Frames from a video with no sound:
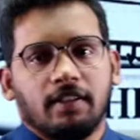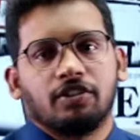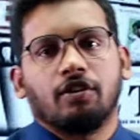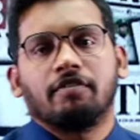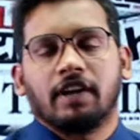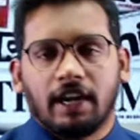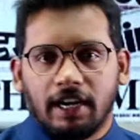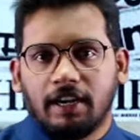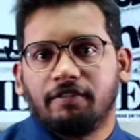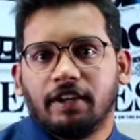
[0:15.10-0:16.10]
session of
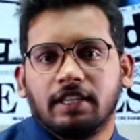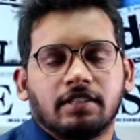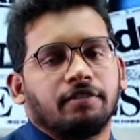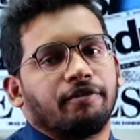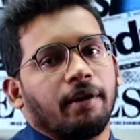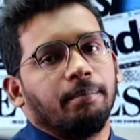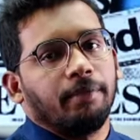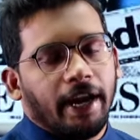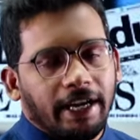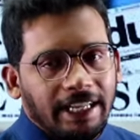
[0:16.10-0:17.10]
Current Affairs
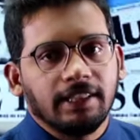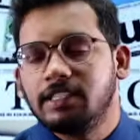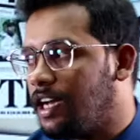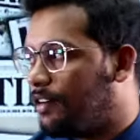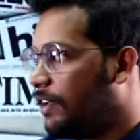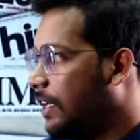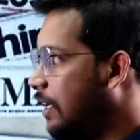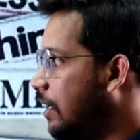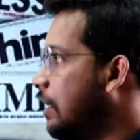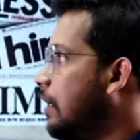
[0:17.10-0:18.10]
from 18th January.